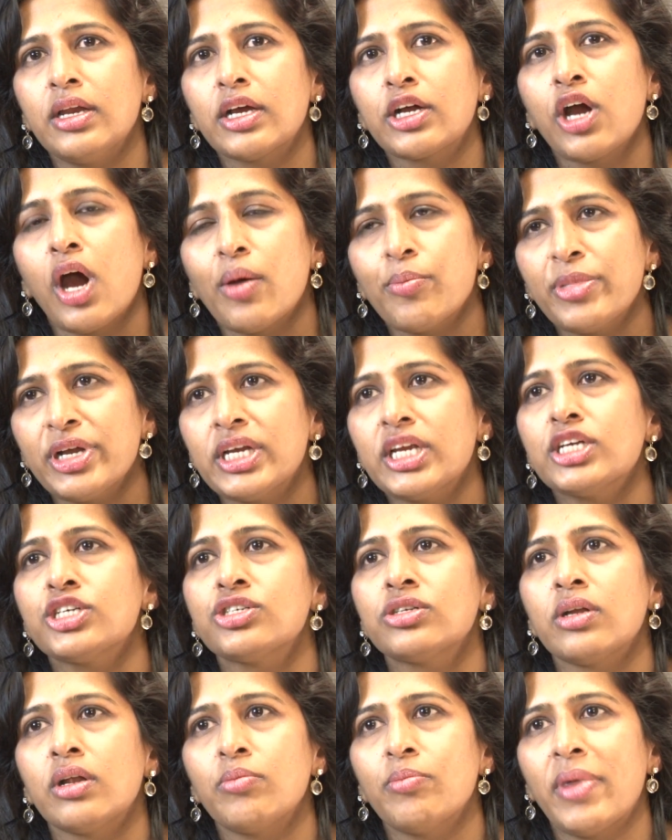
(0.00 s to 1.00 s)

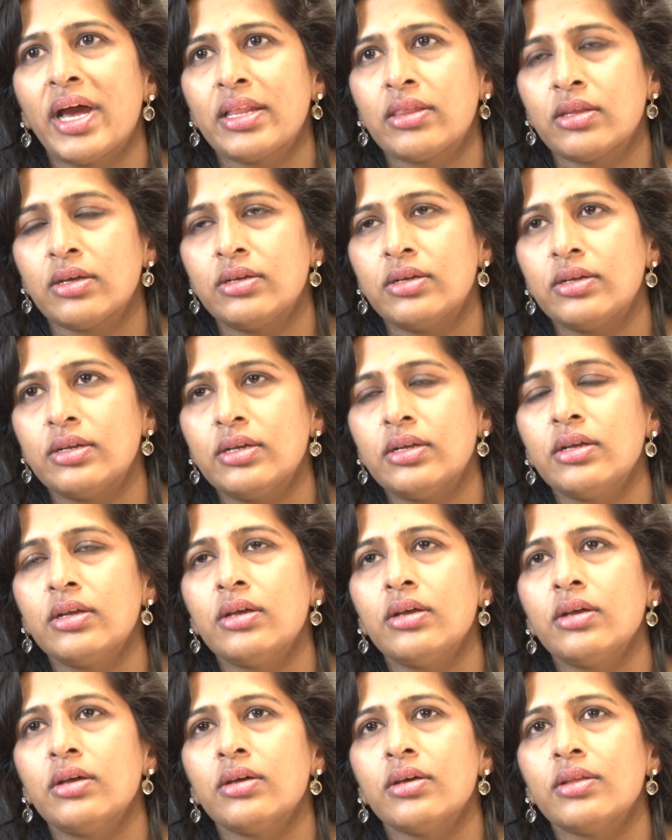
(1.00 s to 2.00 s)
computational method
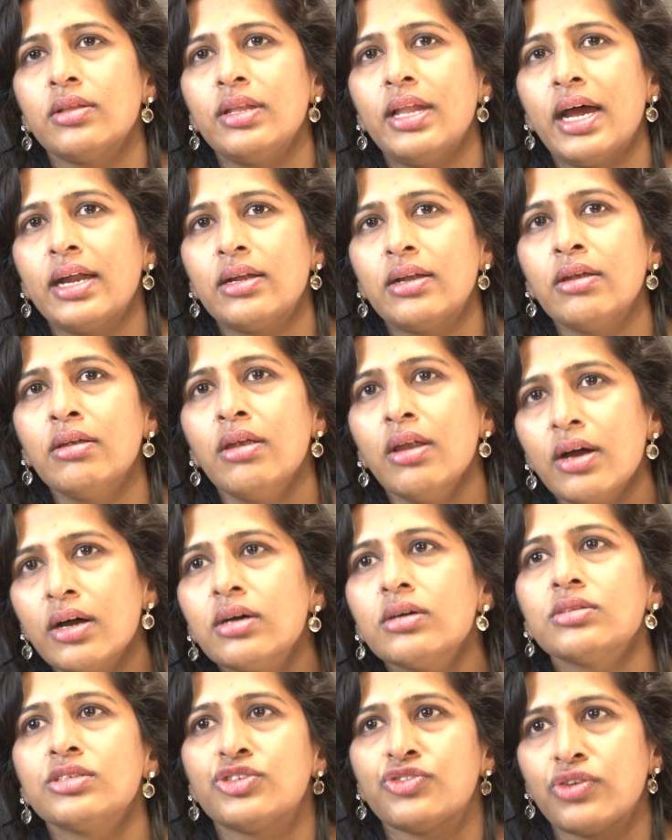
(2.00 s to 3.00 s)
that
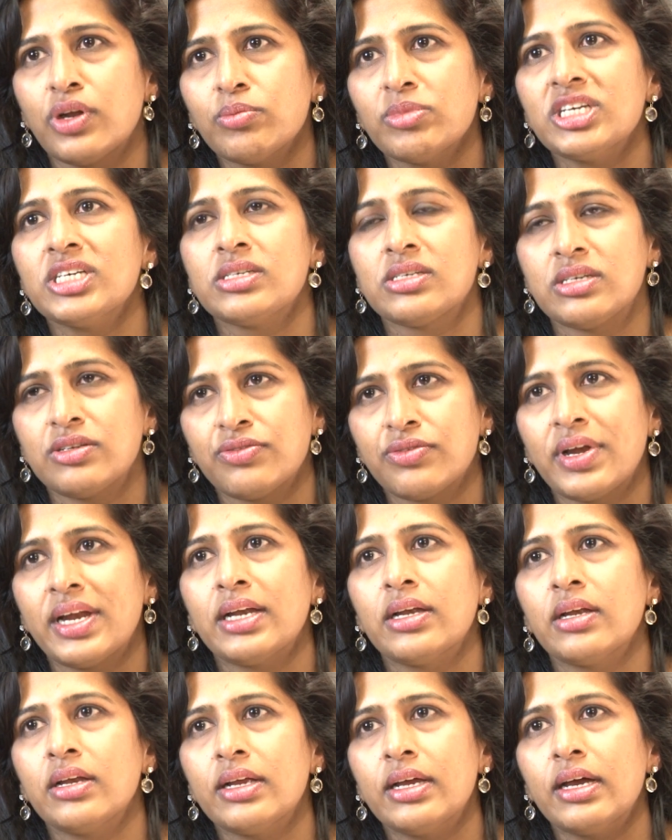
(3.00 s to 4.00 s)
learns from these
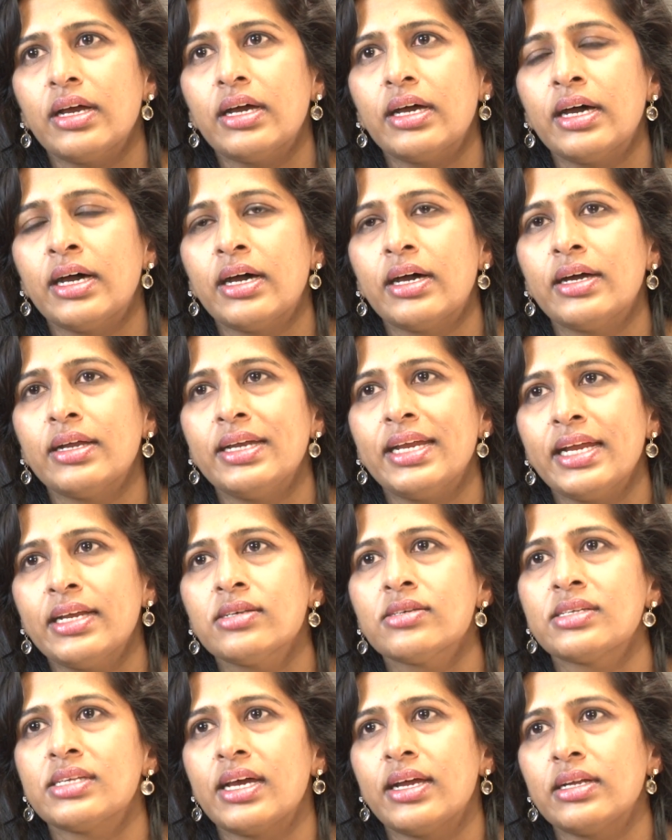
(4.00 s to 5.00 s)
different
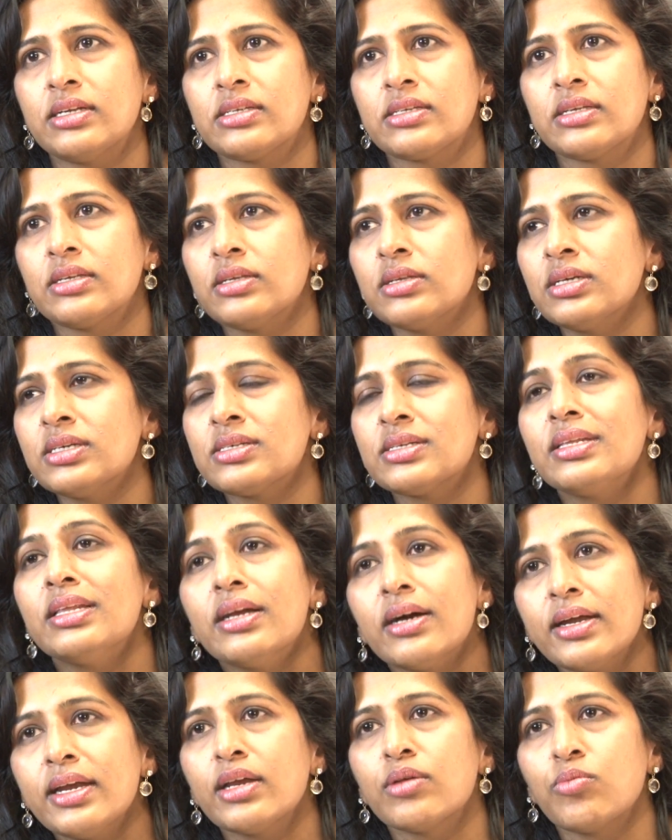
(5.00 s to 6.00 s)
data sets, this
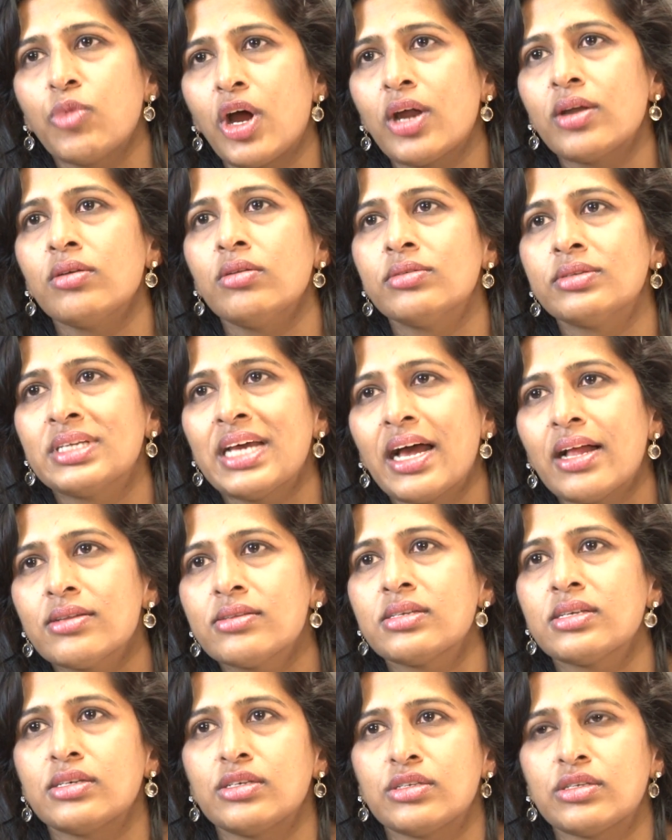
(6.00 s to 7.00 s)
learning model
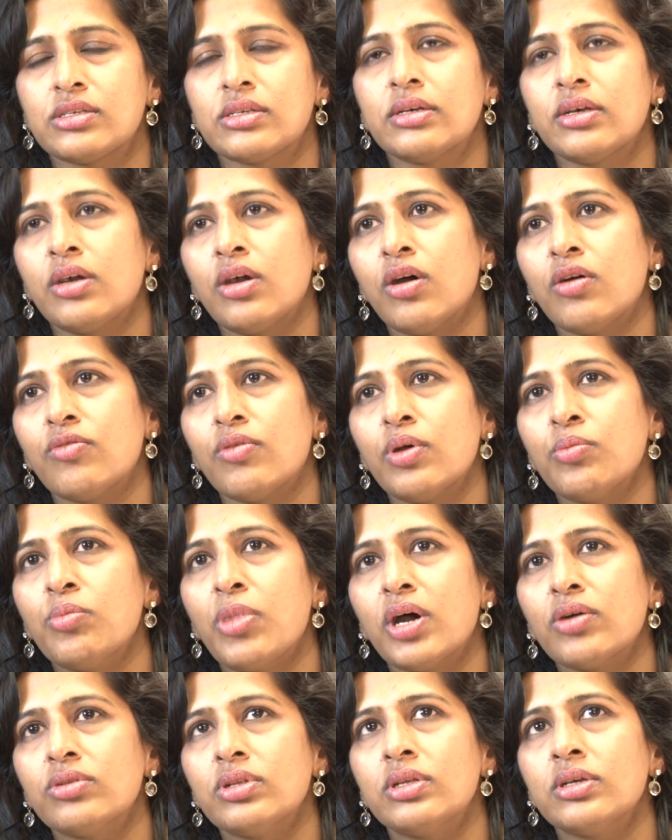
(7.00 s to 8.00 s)
tells us
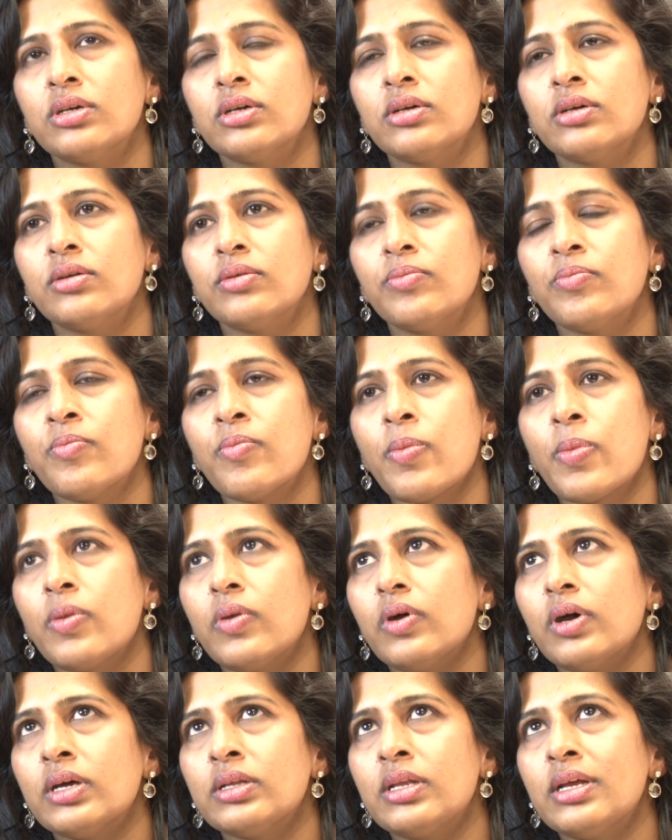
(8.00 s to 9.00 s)
about the
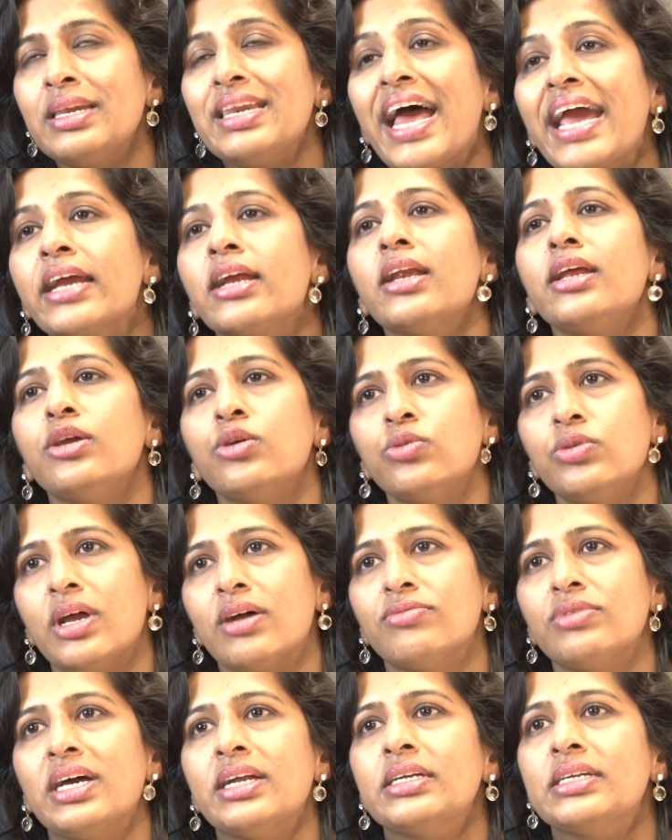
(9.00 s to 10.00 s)
likelihood
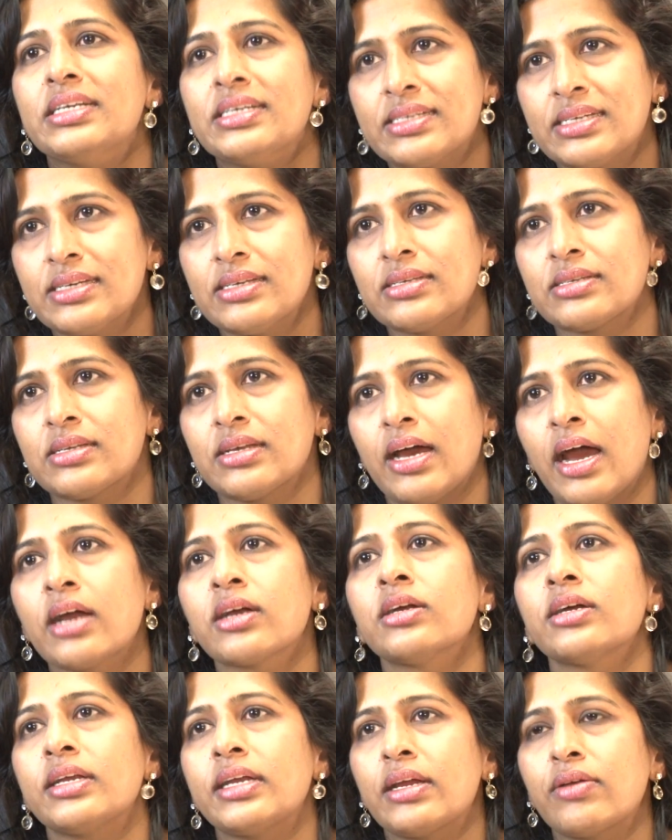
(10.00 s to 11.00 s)
of that disease
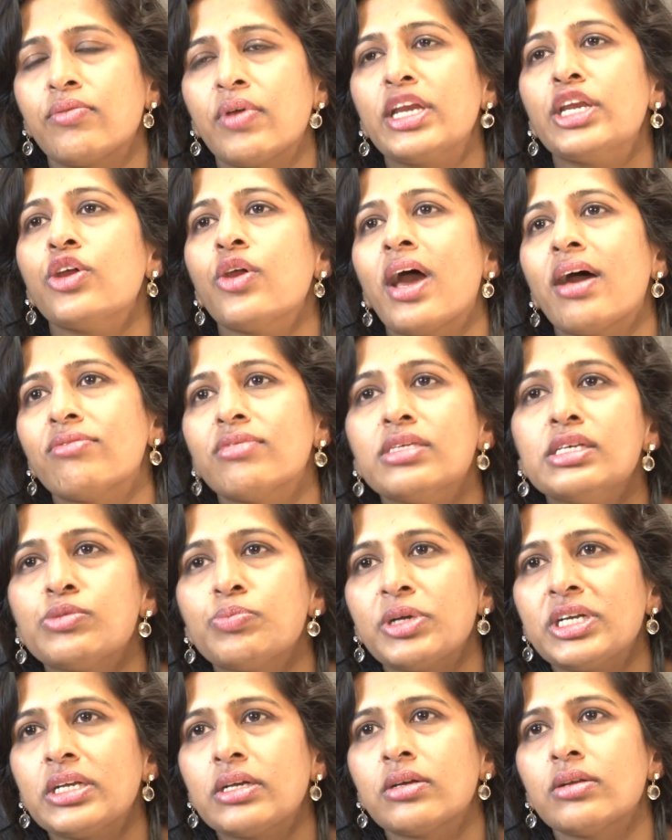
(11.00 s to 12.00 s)
occurring when you have this
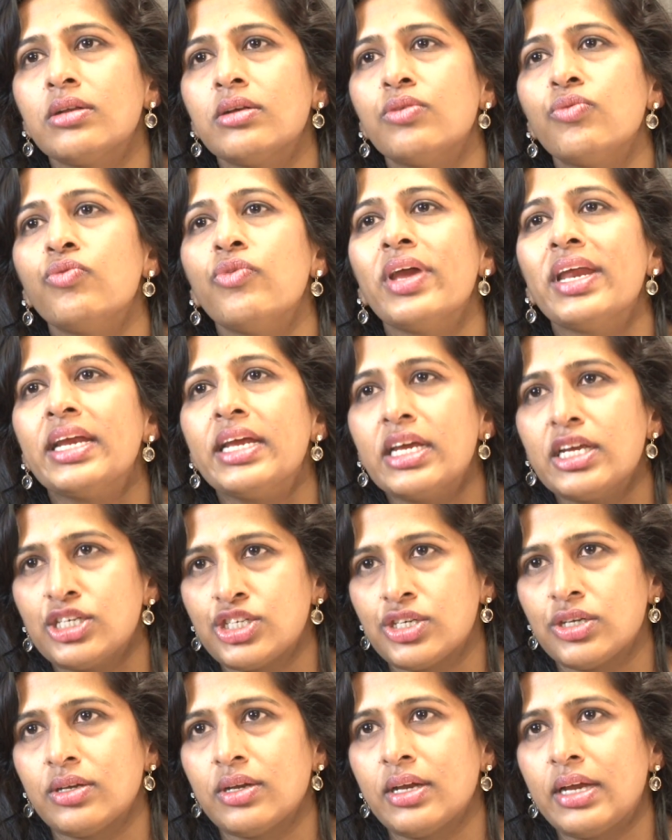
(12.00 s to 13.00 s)
particular
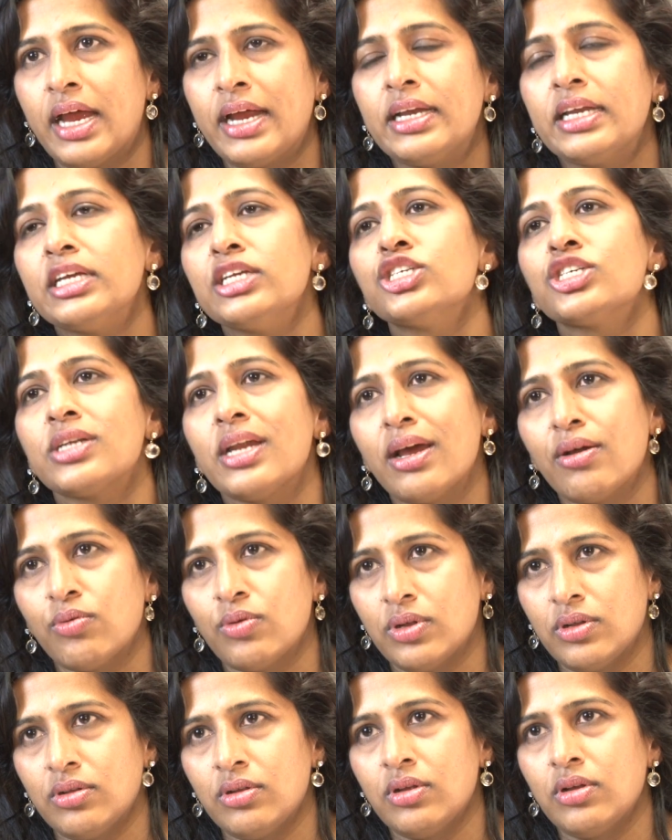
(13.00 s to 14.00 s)
variation at each
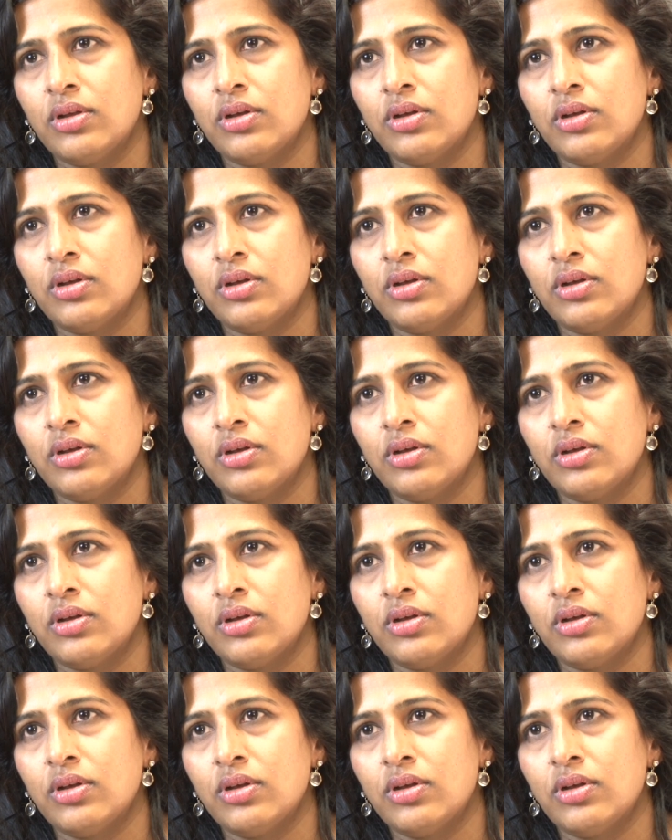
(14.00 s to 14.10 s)
level.